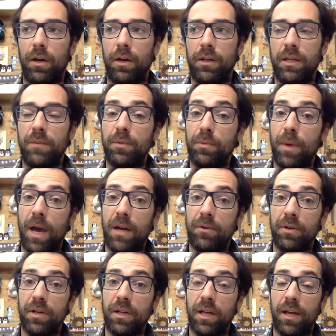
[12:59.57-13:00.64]
Keep your
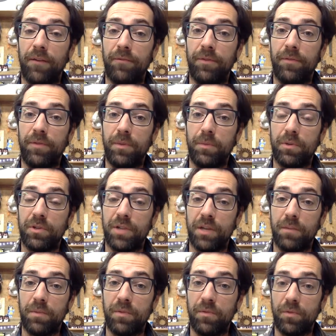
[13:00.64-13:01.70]
battery at
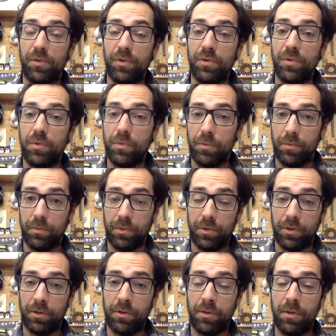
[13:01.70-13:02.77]
50% before you
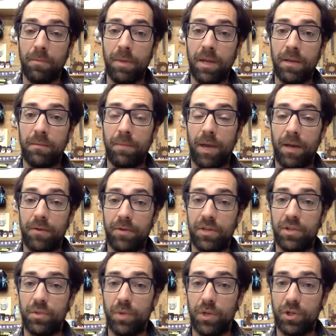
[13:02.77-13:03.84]
turn the main battery
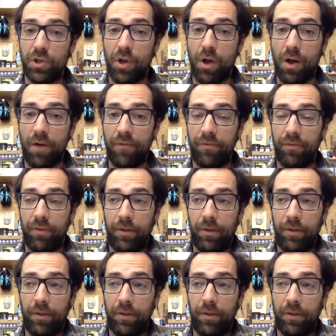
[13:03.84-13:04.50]
switch off.